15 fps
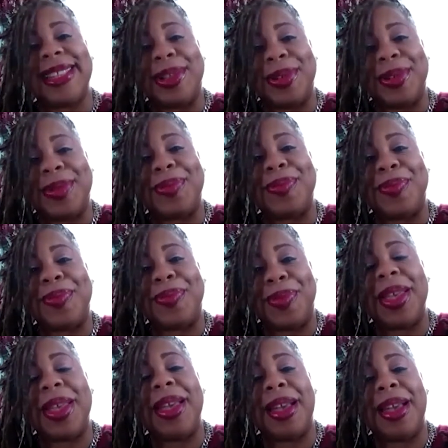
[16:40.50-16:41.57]
And I've seen it like,
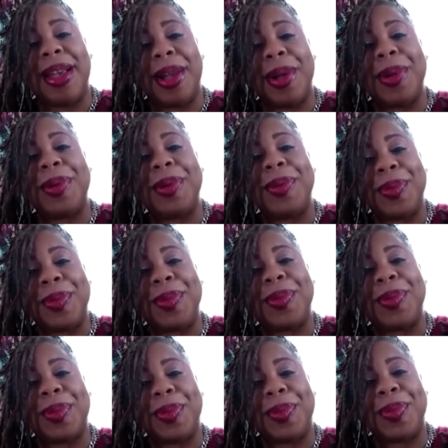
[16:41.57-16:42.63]
I used to watch like
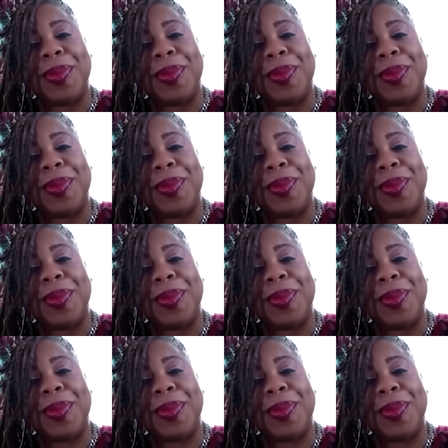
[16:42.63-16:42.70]
Anthony